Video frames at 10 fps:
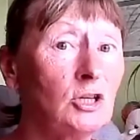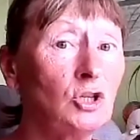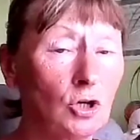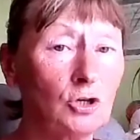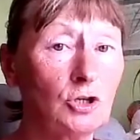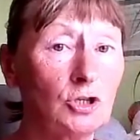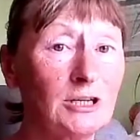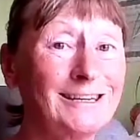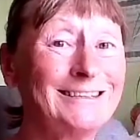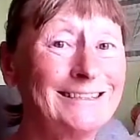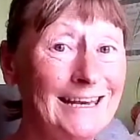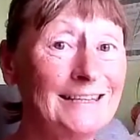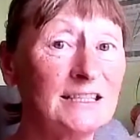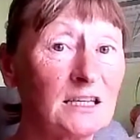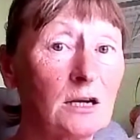judged
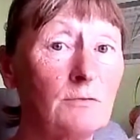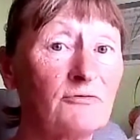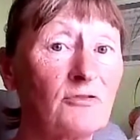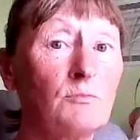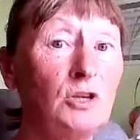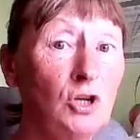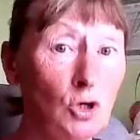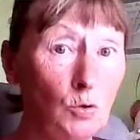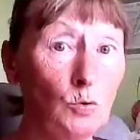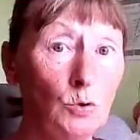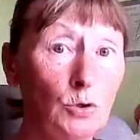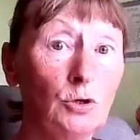tends to come from you,